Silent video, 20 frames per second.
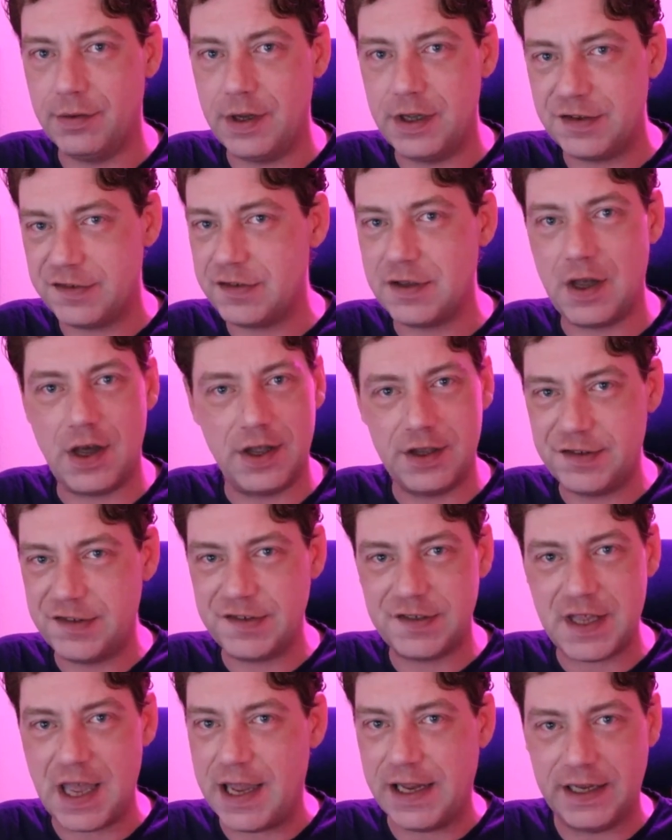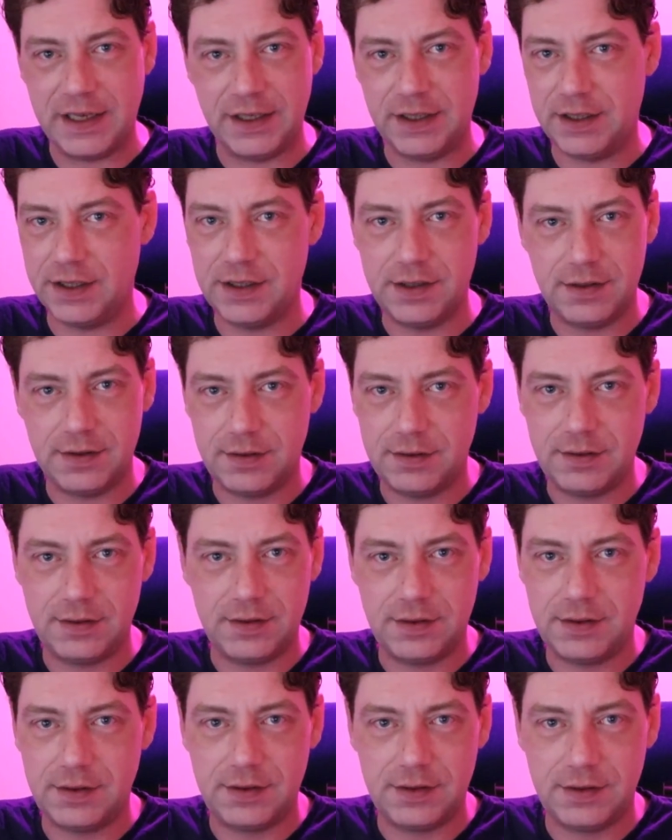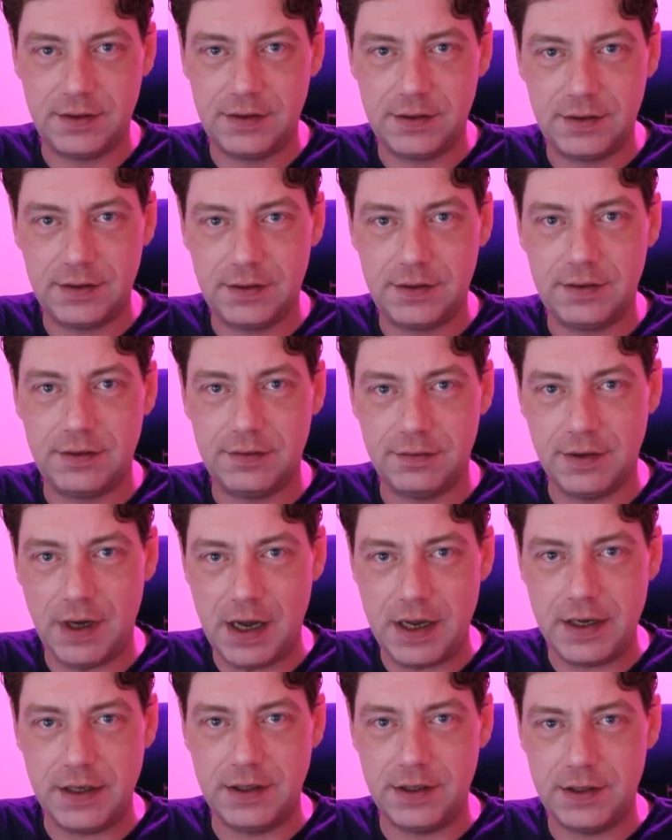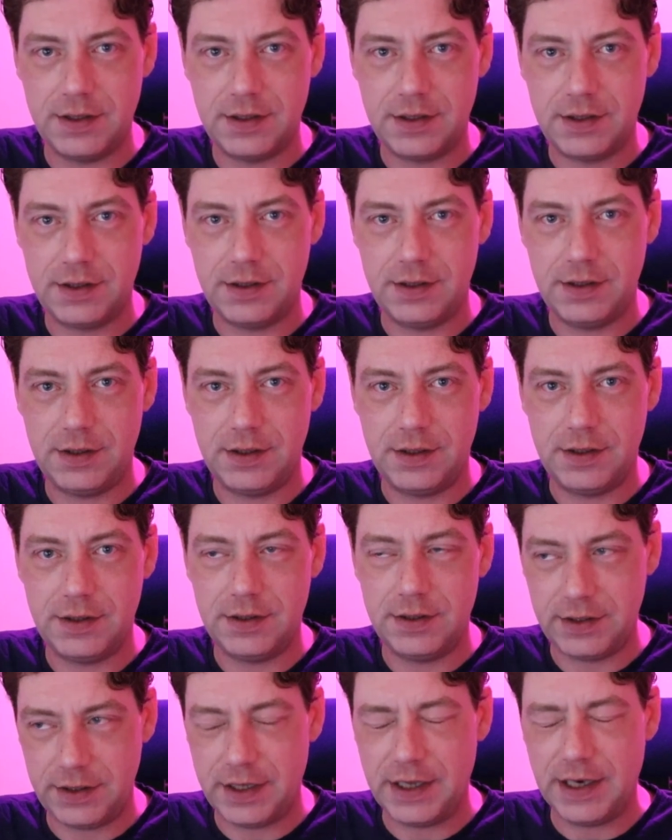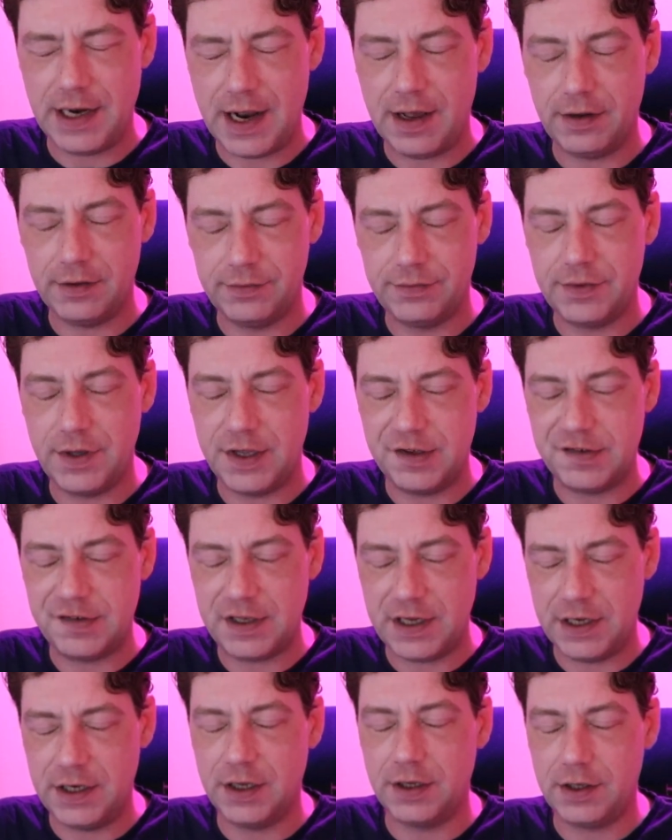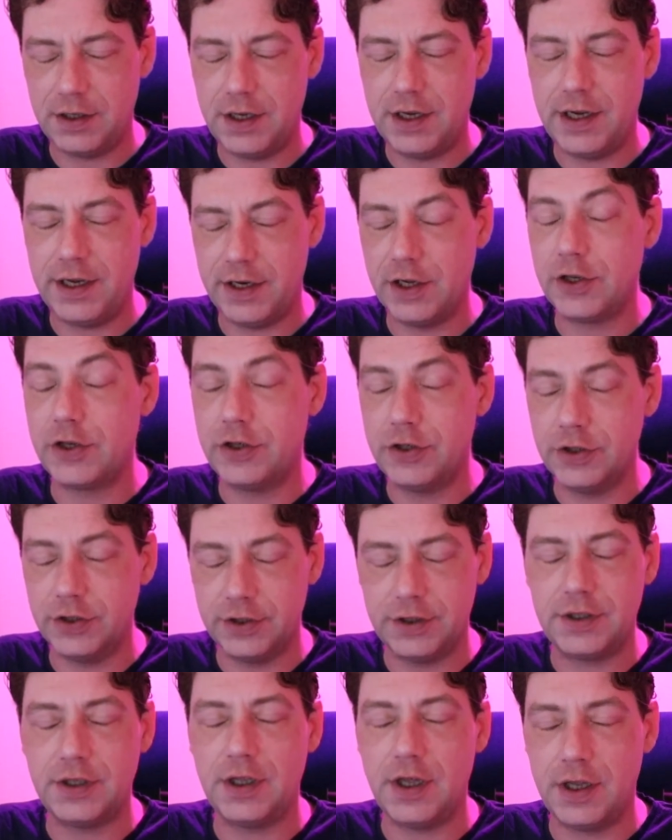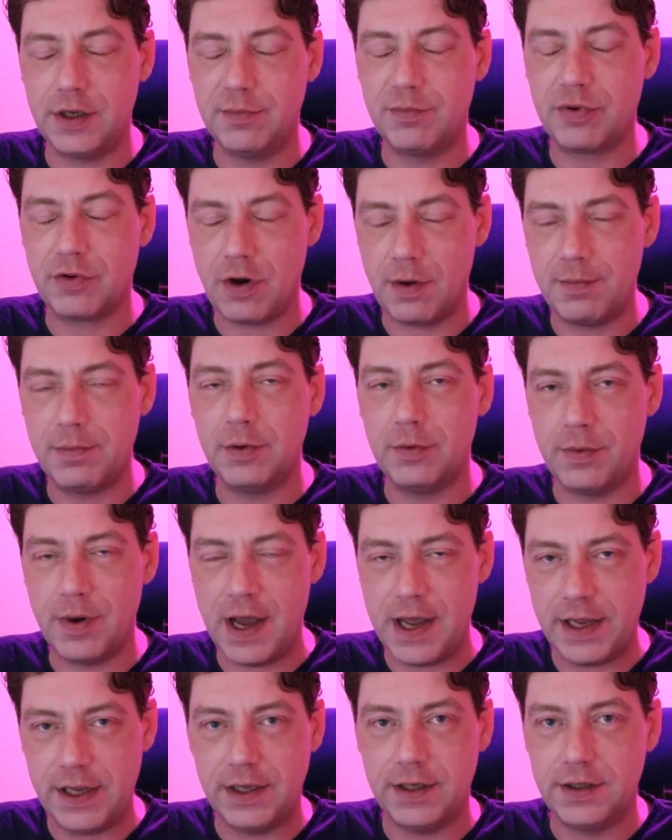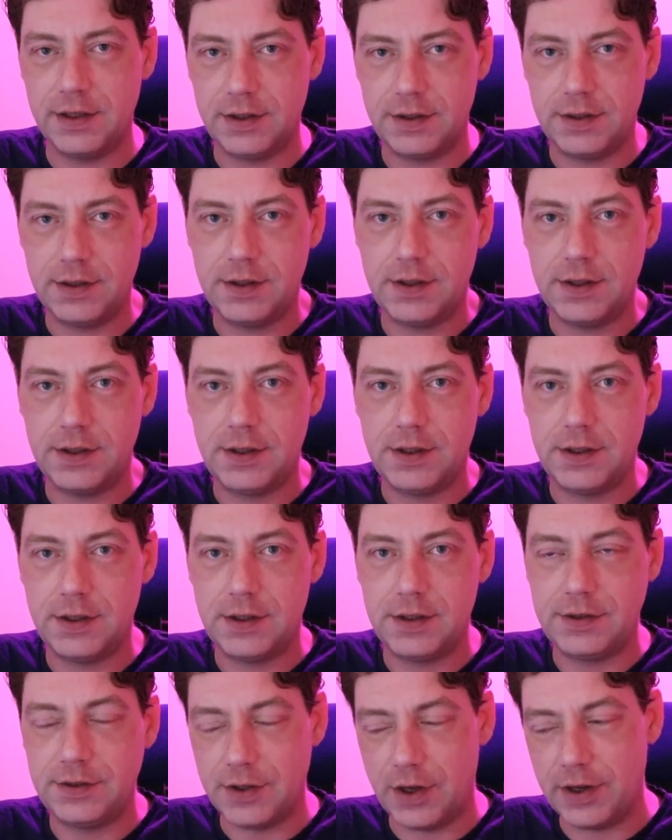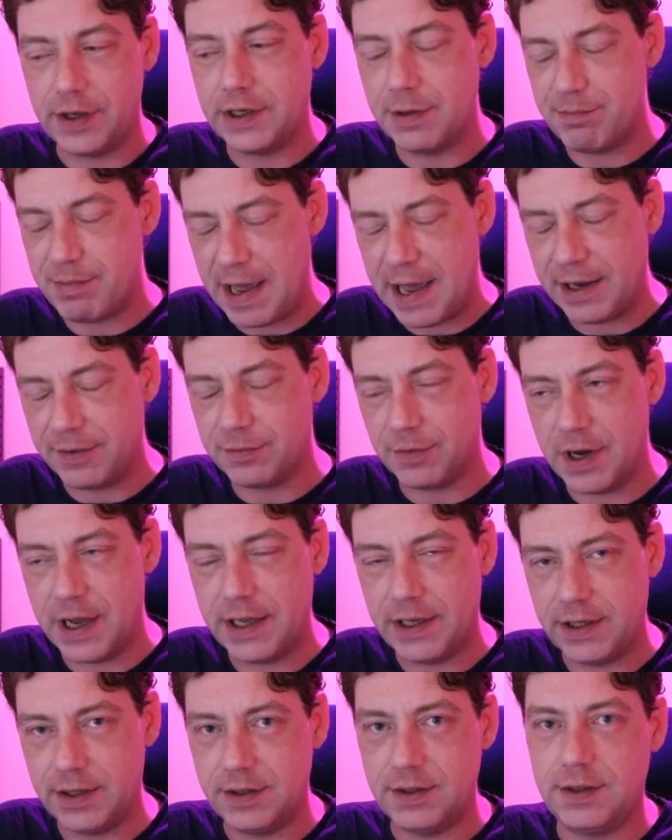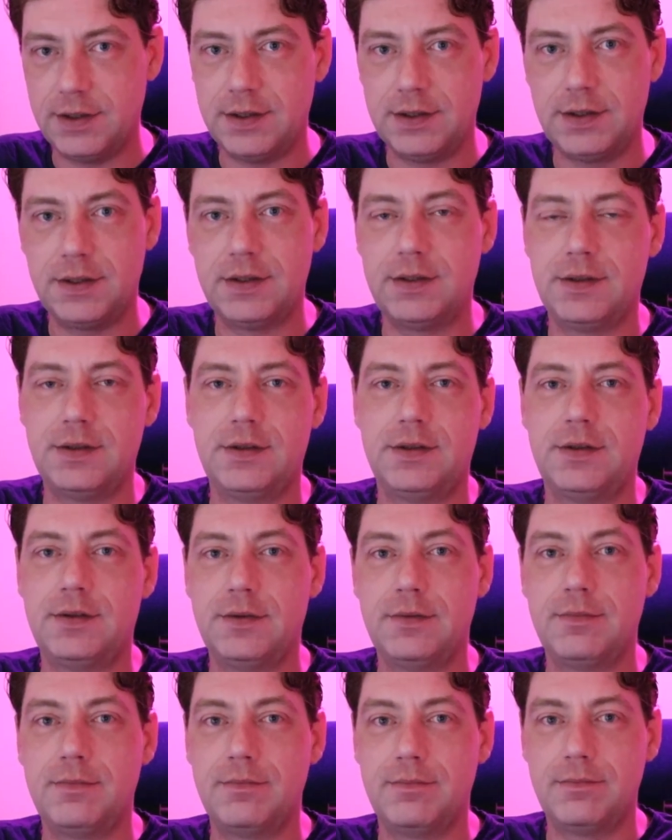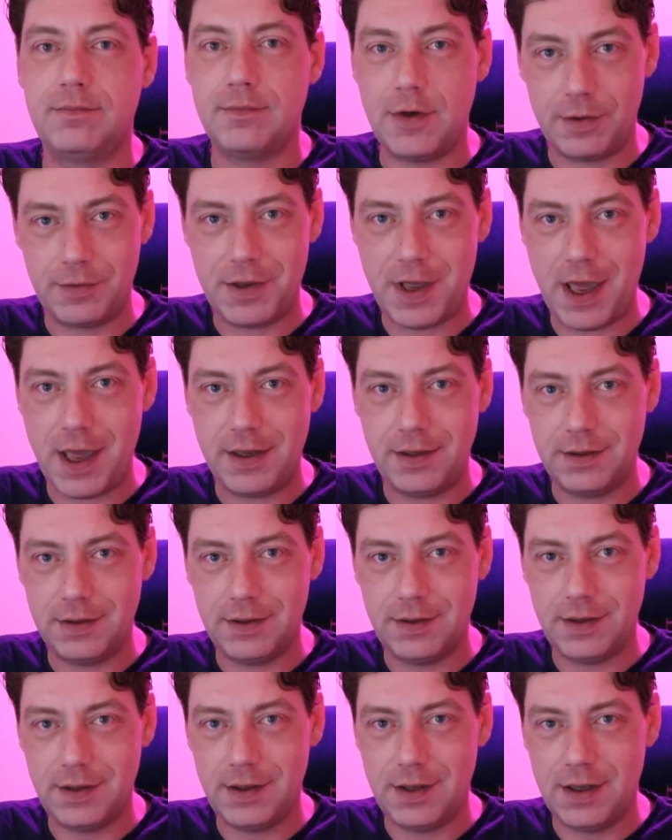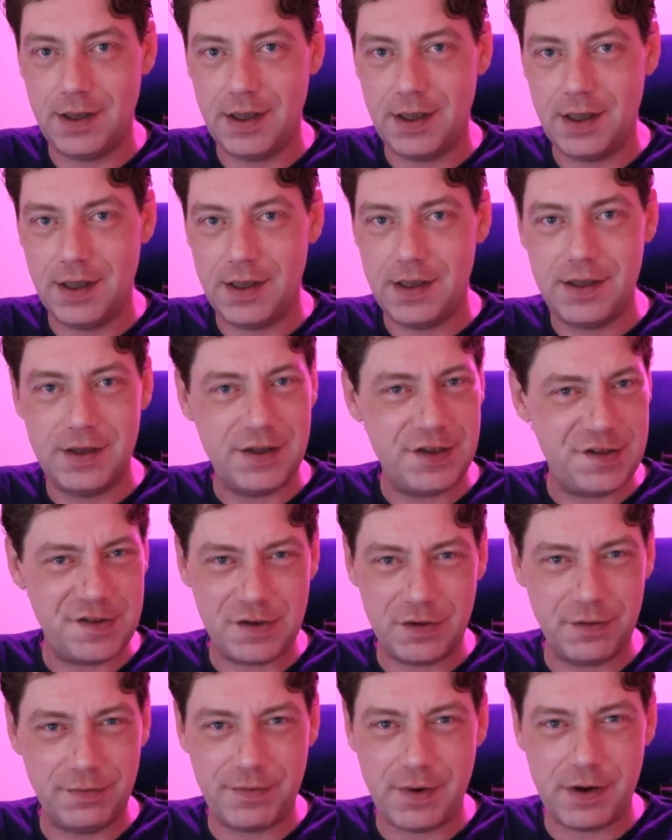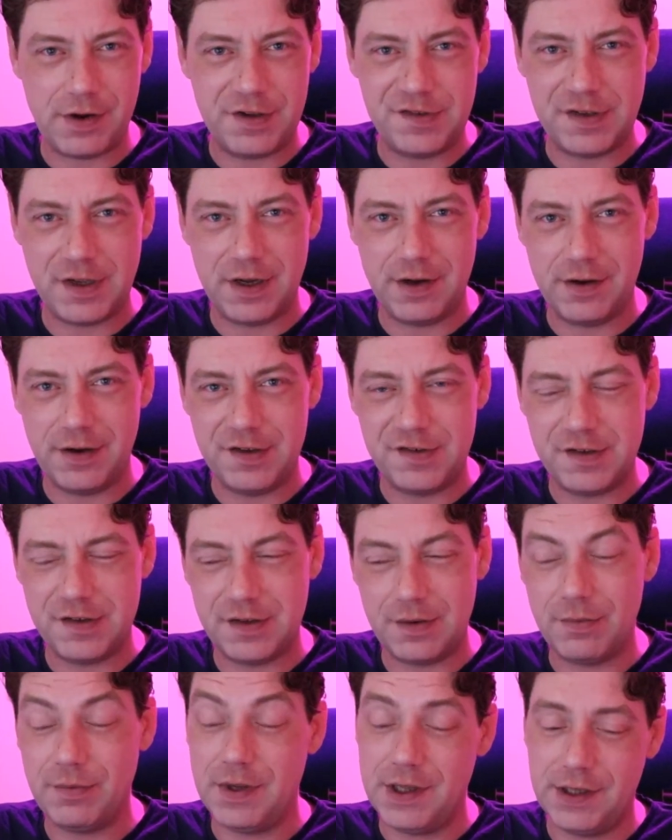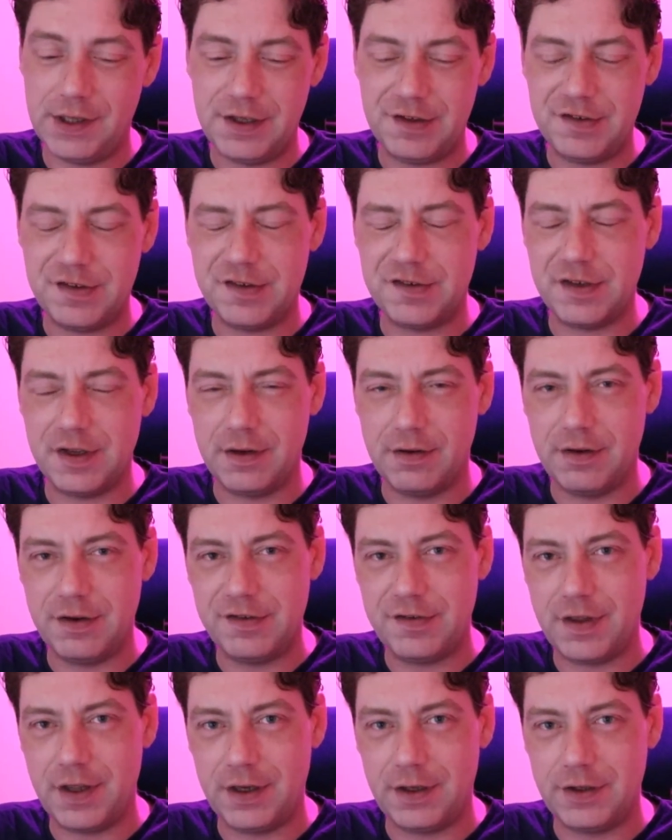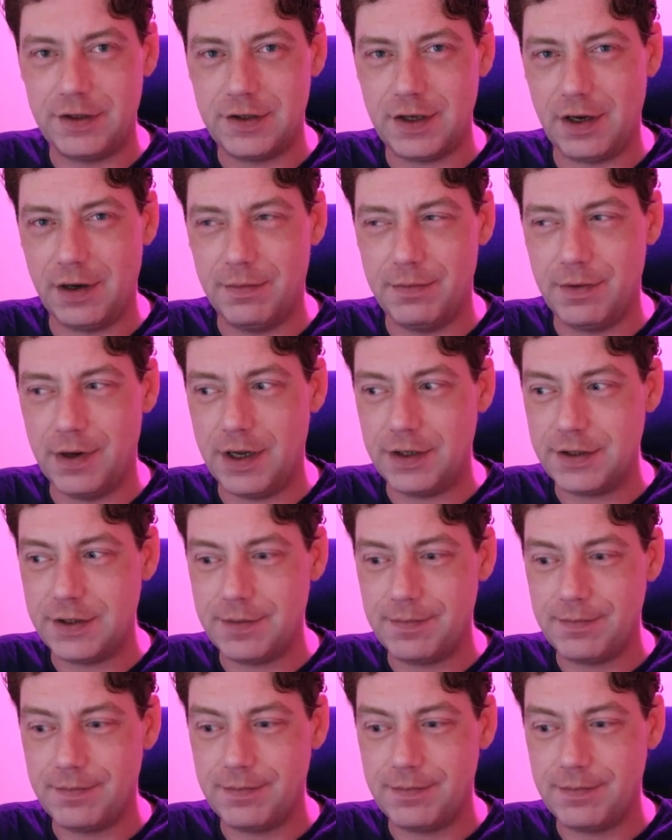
It's not a staying. Right. And get out of this in a, in a good and proper way, not in a bad way. Okay. It's all very serious, isn't it? Well, it's a serious thing. Shut up, Rage.